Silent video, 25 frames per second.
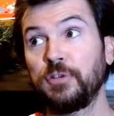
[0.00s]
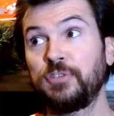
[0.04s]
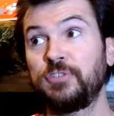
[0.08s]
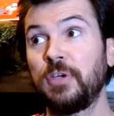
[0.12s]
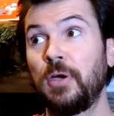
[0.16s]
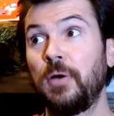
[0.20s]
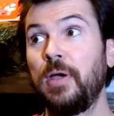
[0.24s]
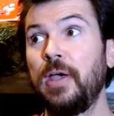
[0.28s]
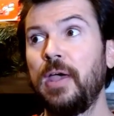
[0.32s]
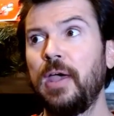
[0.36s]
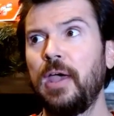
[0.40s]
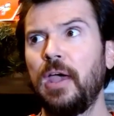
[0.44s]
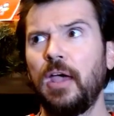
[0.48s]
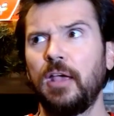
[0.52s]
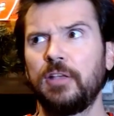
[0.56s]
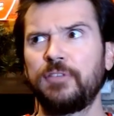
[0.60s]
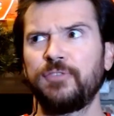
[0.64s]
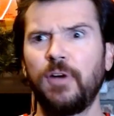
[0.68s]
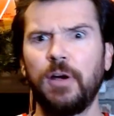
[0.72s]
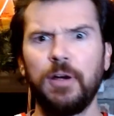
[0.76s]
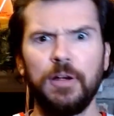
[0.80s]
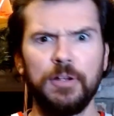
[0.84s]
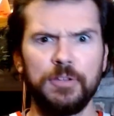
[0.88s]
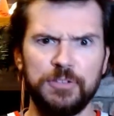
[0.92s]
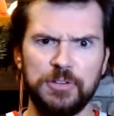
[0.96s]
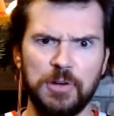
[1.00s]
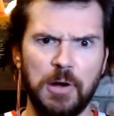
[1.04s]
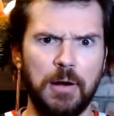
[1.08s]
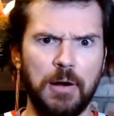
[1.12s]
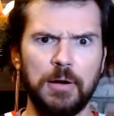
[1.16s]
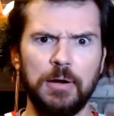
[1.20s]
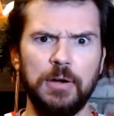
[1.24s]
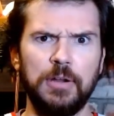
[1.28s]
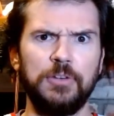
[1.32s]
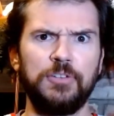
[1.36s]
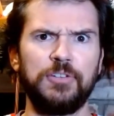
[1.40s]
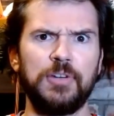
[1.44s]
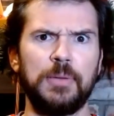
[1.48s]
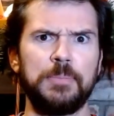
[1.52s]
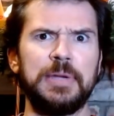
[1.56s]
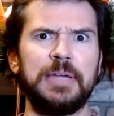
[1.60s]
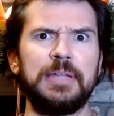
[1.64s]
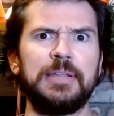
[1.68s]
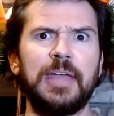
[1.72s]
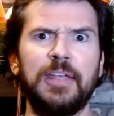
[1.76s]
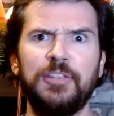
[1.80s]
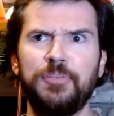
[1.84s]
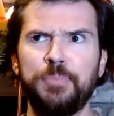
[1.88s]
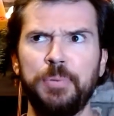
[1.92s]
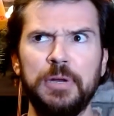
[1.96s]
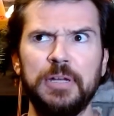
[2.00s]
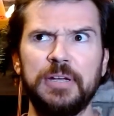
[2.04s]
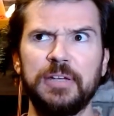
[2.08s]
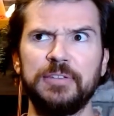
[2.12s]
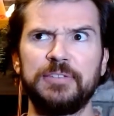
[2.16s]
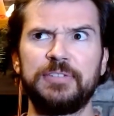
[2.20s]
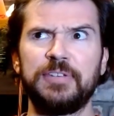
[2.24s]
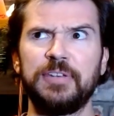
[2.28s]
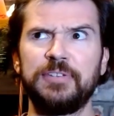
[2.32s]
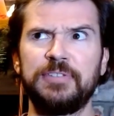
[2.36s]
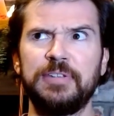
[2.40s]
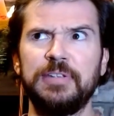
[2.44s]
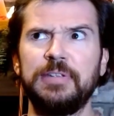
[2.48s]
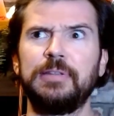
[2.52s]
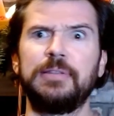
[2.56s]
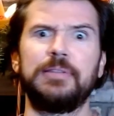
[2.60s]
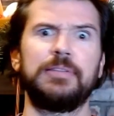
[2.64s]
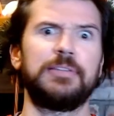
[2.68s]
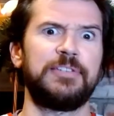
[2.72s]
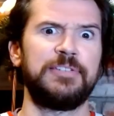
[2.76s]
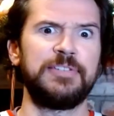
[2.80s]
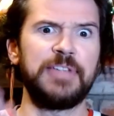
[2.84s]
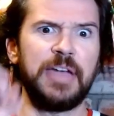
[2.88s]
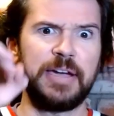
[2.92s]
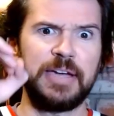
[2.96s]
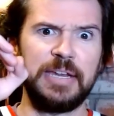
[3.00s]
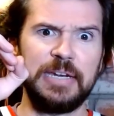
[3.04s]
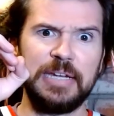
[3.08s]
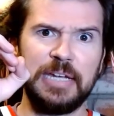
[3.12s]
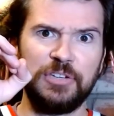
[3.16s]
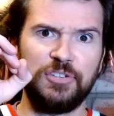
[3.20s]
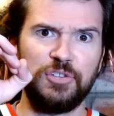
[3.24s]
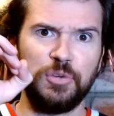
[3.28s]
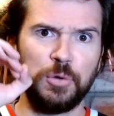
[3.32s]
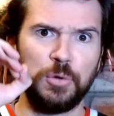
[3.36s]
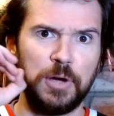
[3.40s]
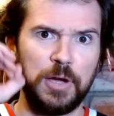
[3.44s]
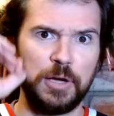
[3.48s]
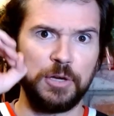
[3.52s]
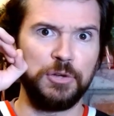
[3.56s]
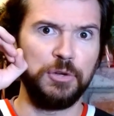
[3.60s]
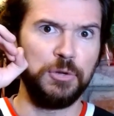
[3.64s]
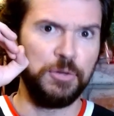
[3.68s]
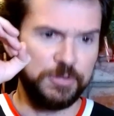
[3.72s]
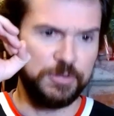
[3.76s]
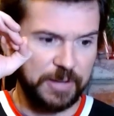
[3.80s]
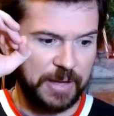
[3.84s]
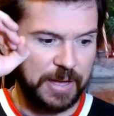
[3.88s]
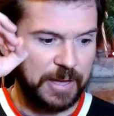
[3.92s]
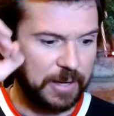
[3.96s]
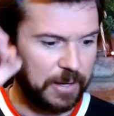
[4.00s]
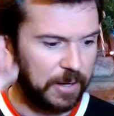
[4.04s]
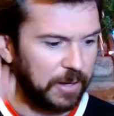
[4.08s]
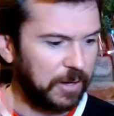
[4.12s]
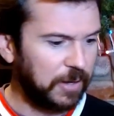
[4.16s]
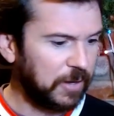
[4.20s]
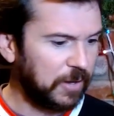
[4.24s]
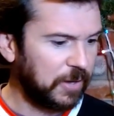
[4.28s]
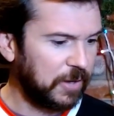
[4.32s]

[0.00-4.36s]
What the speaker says: So as far as yardage, I mean, that's pretty consistent. He's not going to get you a goose egg.